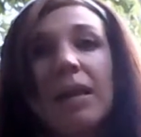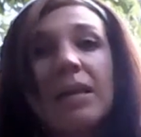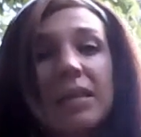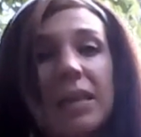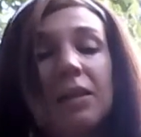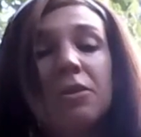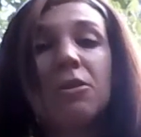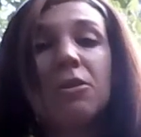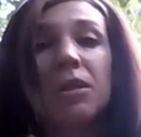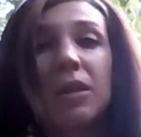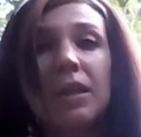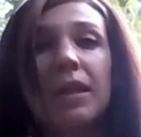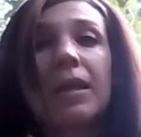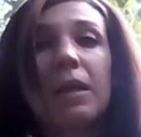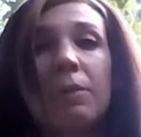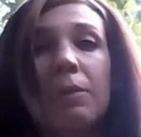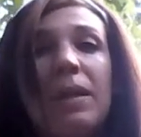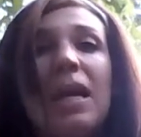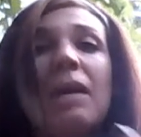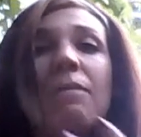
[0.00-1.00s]
it's actually
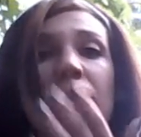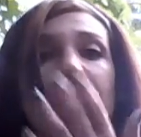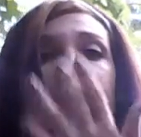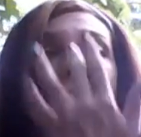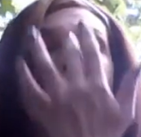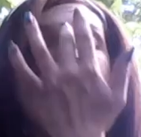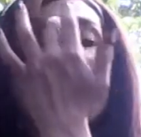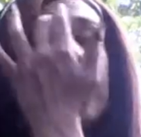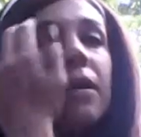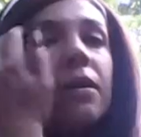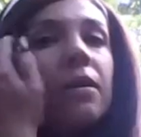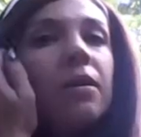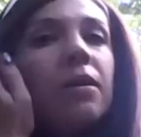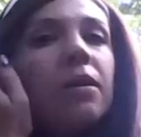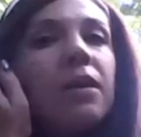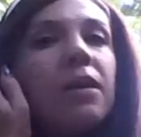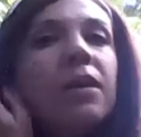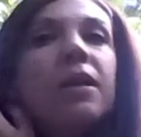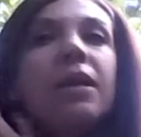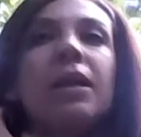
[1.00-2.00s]
like a baby plant
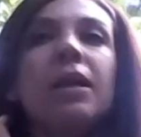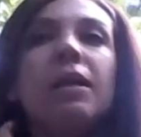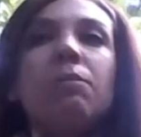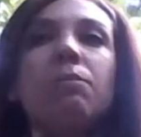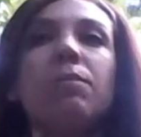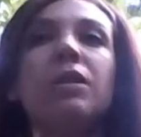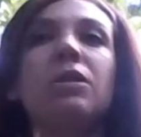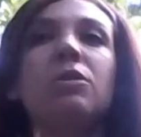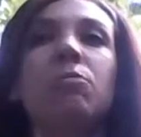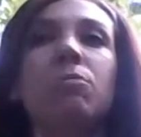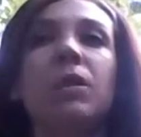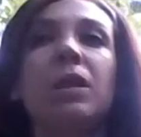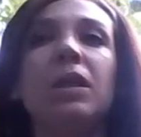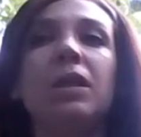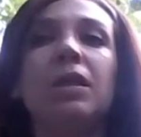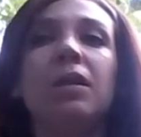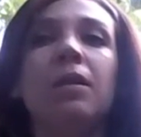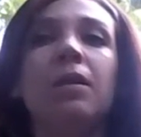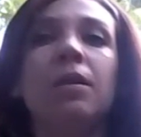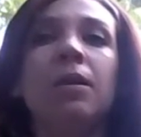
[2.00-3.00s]
in
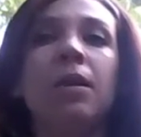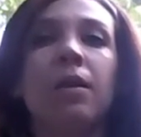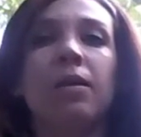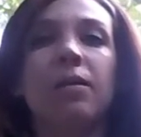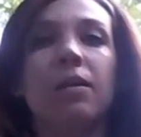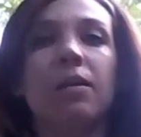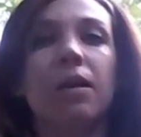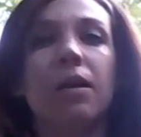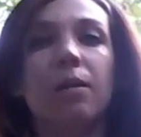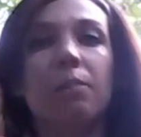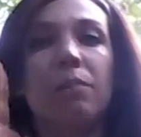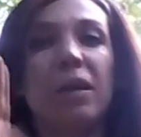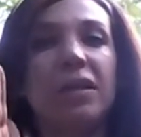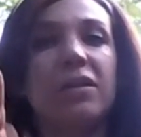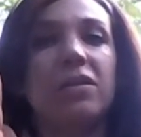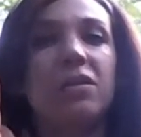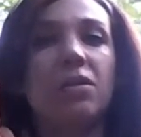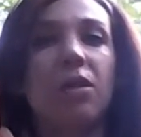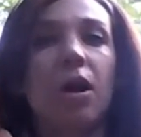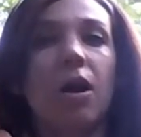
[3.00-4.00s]
between the
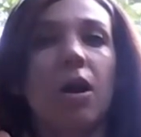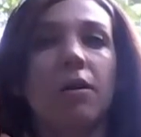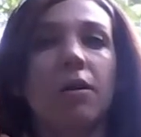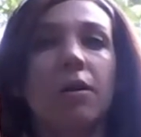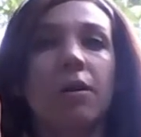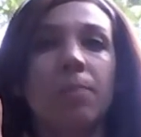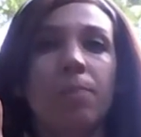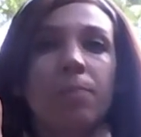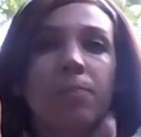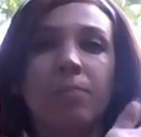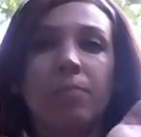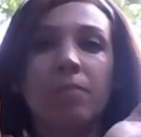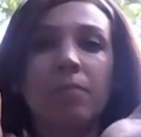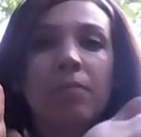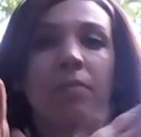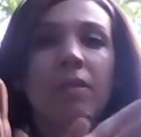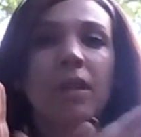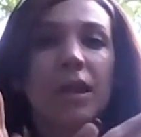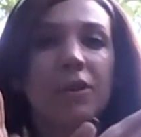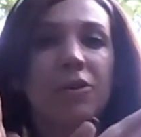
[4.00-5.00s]
main stalk
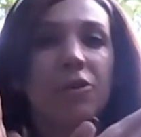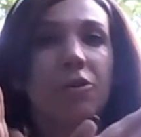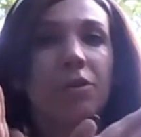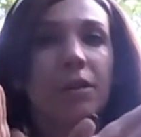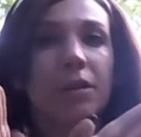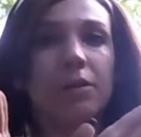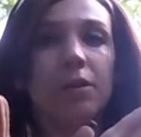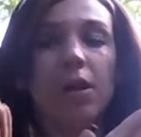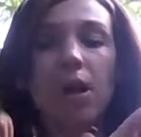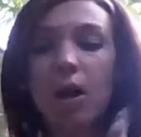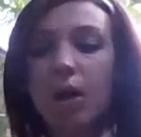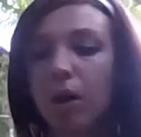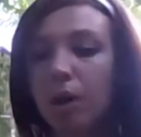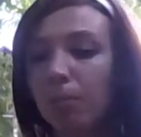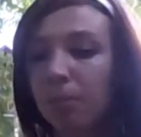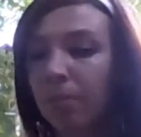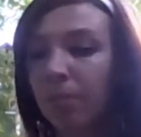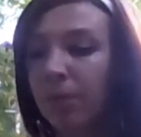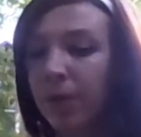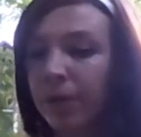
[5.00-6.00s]
and your little
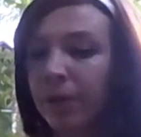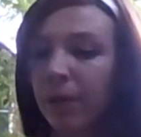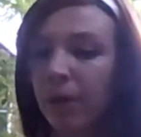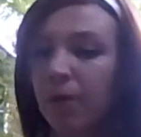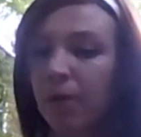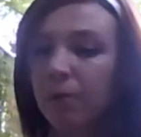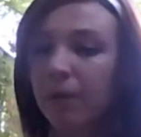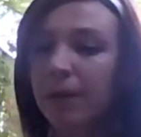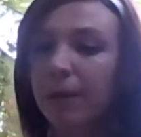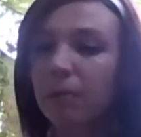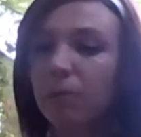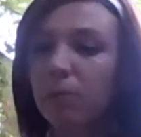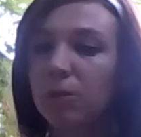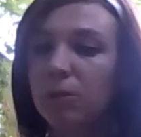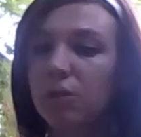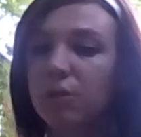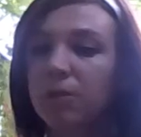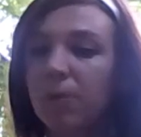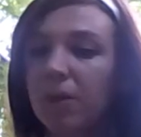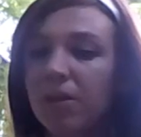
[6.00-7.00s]
arm. All right, and
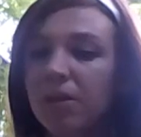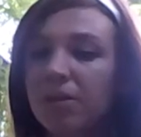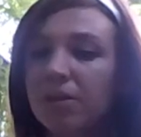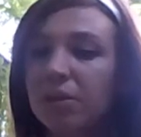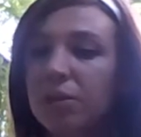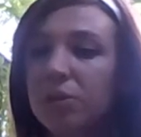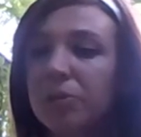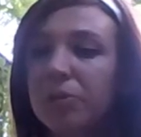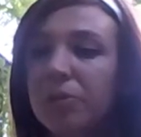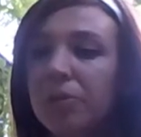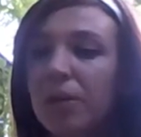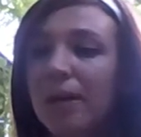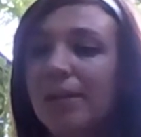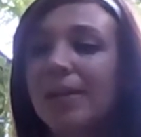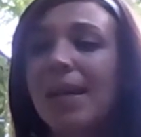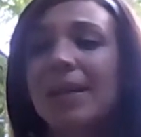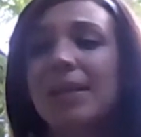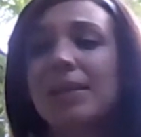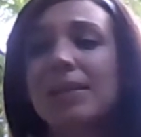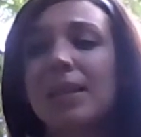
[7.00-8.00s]
what you want to do a
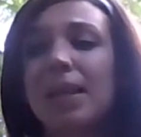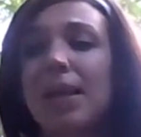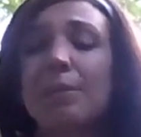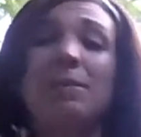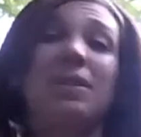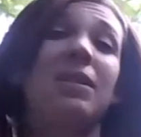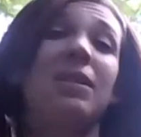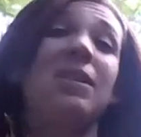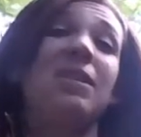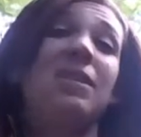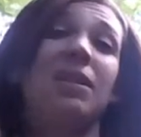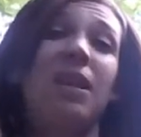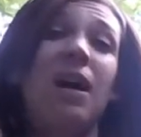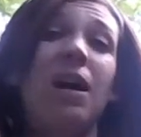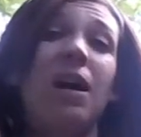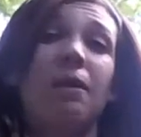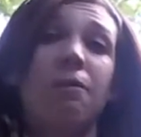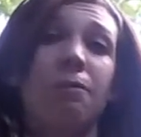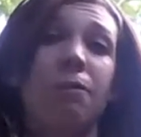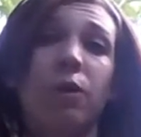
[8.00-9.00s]
lot of times, at least a
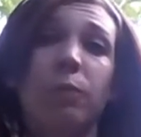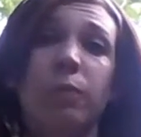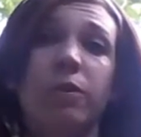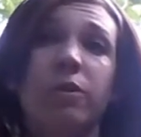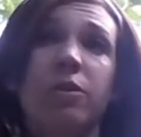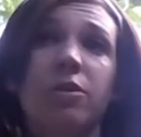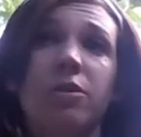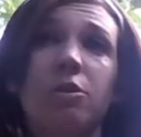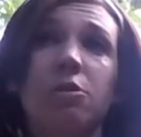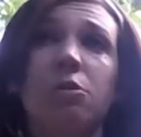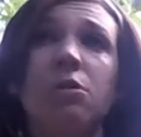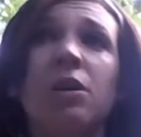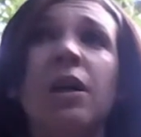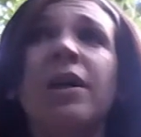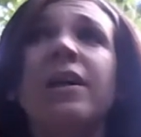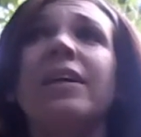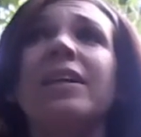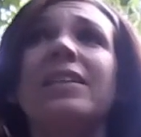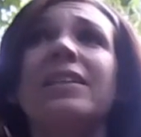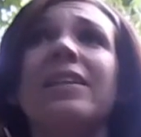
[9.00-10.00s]
lot of farmers do,
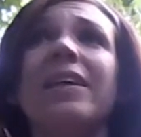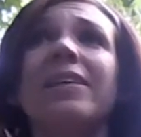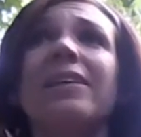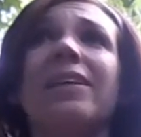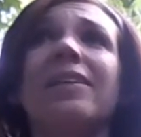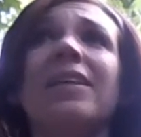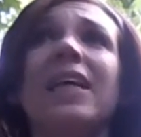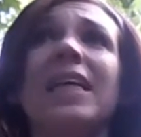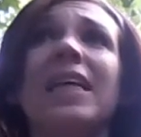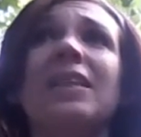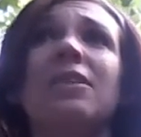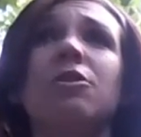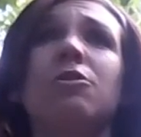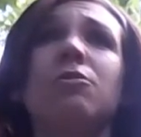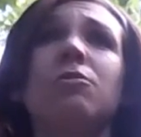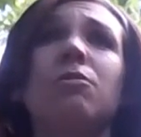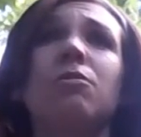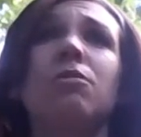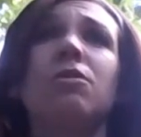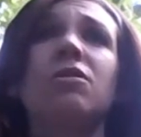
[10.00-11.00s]
is that they like
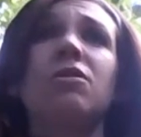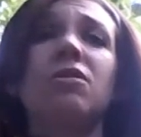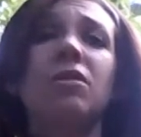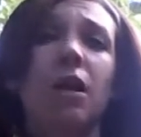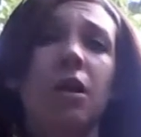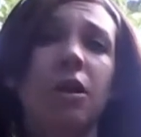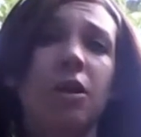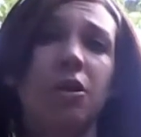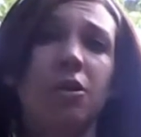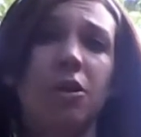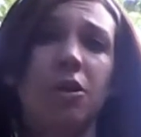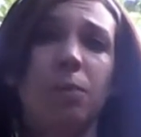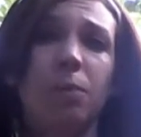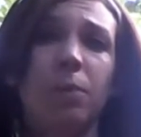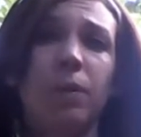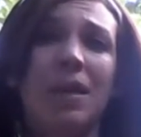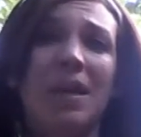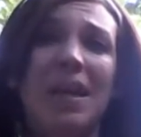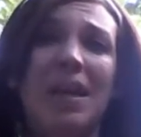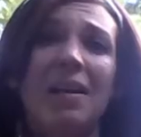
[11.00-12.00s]
to sucker your
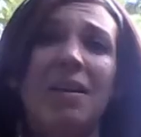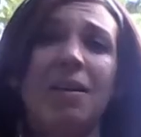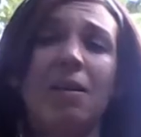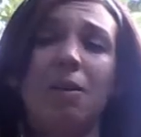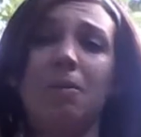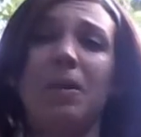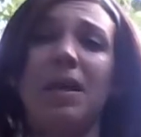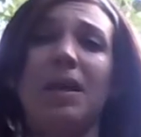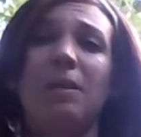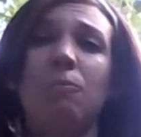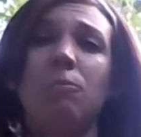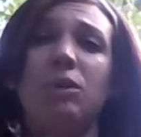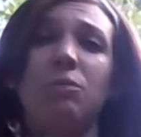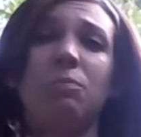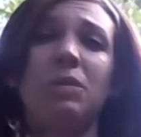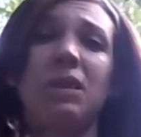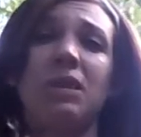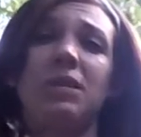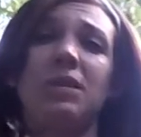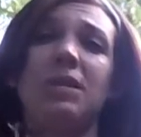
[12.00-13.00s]
plant, all right,
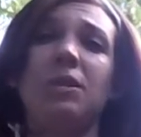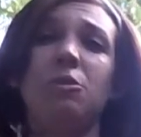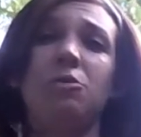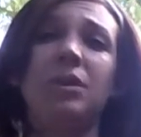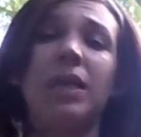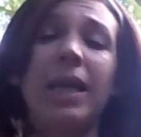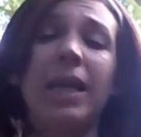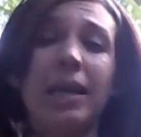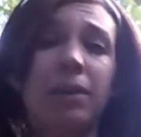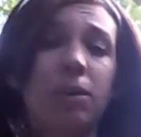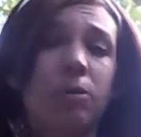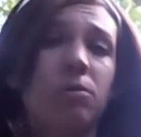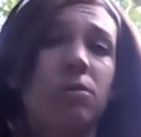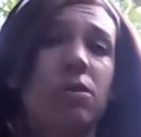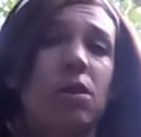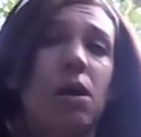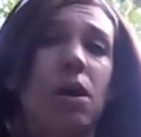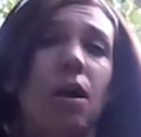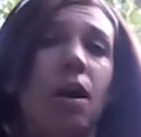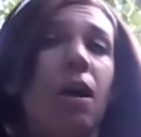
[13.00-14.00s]
which means that you take
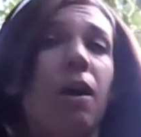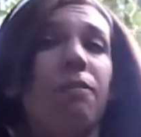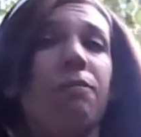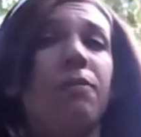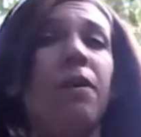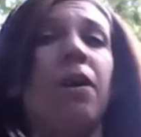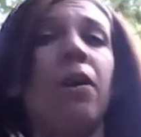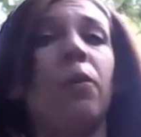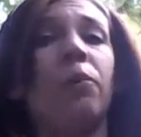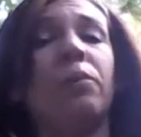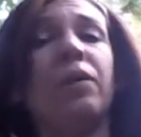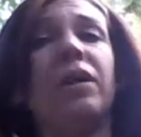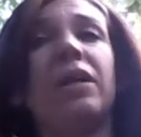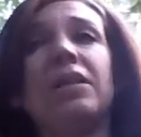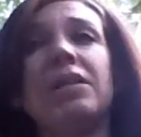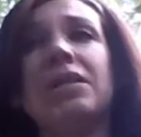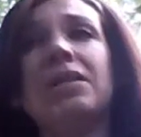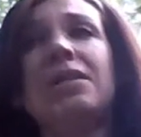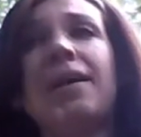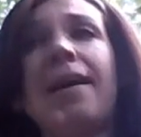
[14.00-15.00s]
those off
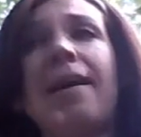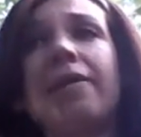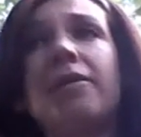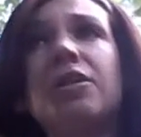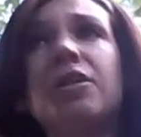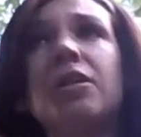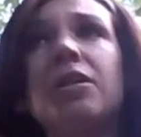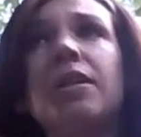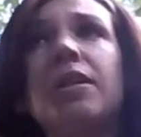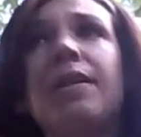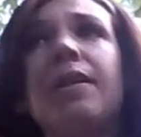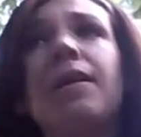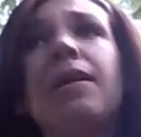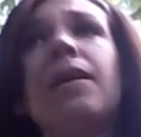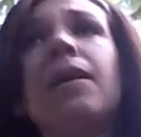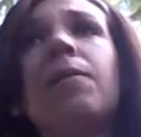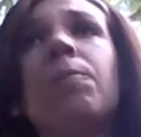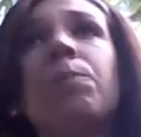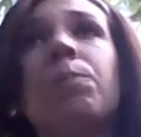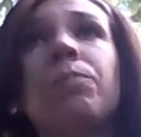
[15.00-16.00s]
because it's
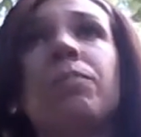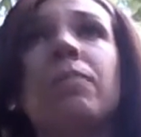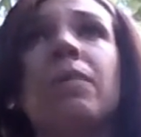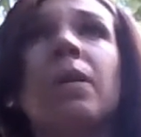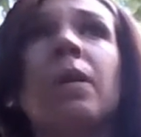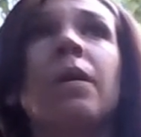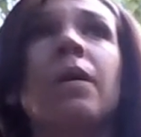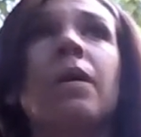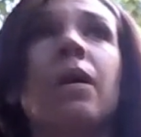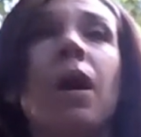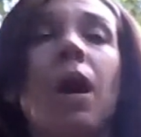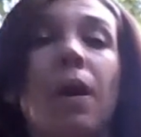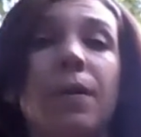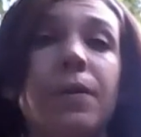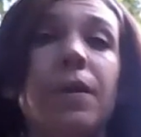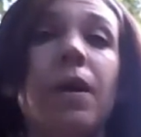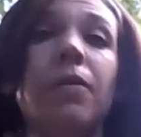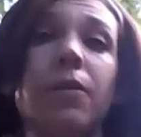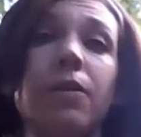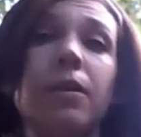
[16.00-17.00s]
actually
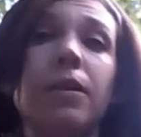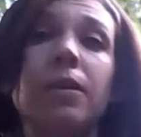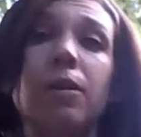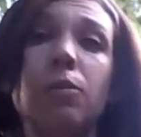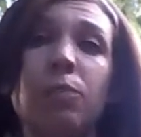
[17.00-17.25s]
another